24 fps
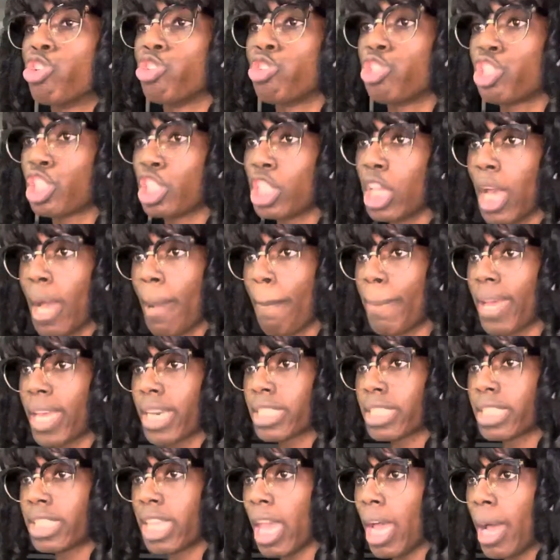You still
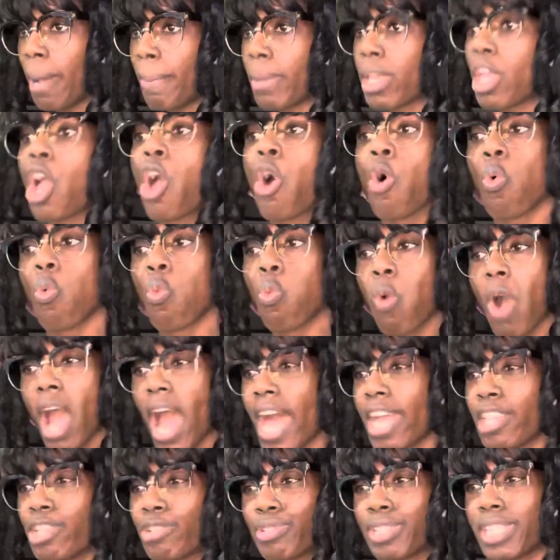better tell me
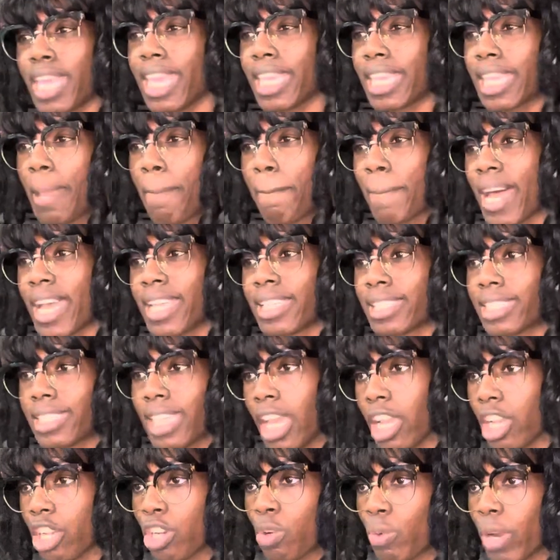why you taking my
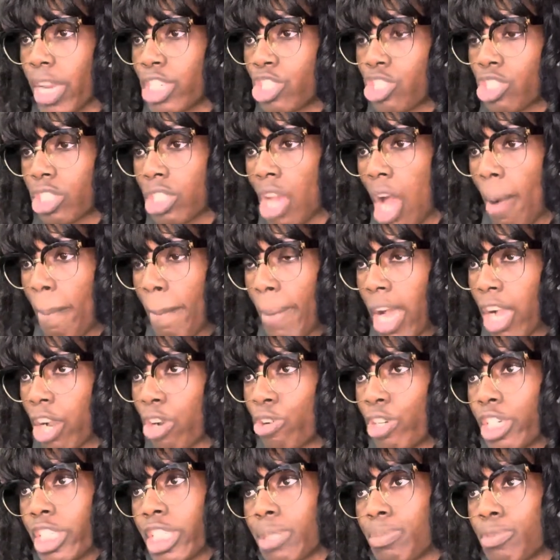decoration off my
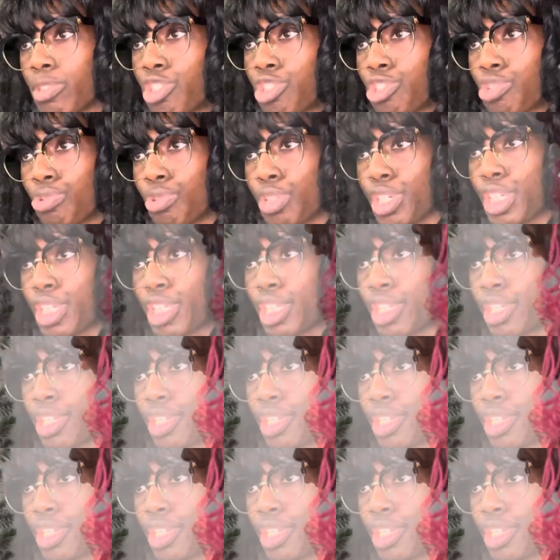Christmas tree.